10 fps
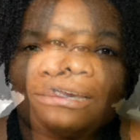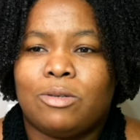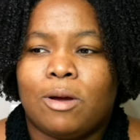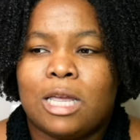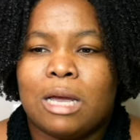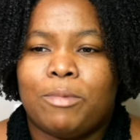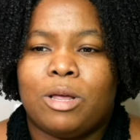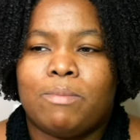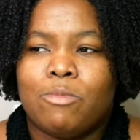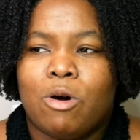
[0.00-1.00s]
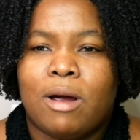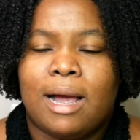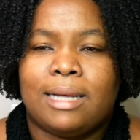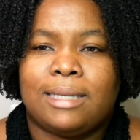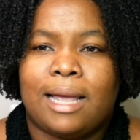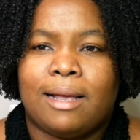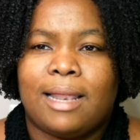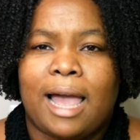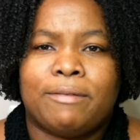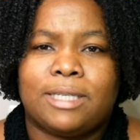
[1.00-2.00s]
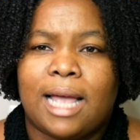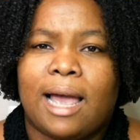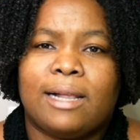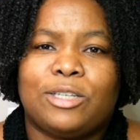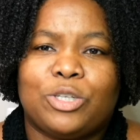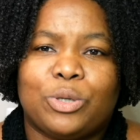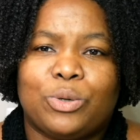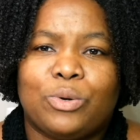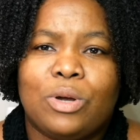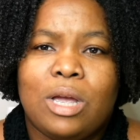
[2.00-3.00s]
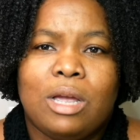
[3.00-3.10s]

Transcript: I'm talking about it more as like a lifestyle. So